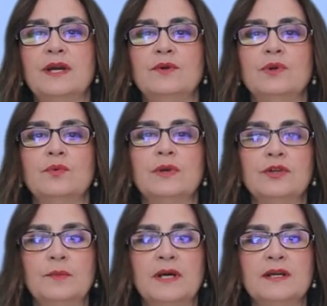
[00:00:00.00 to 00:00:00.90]
and were
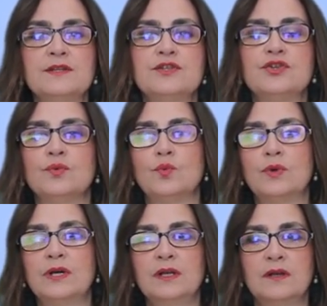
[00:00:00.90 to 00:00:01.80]
randomized to
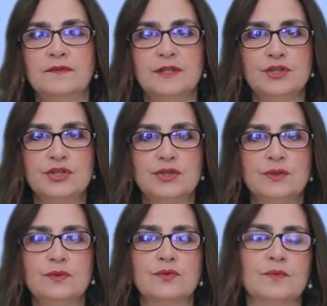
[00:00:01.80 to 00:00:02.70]
one of the
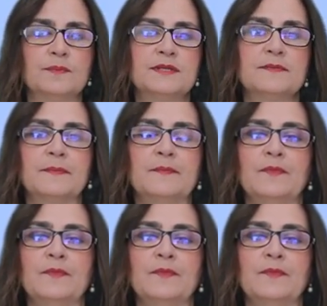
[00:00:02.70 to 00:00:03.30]
two groups.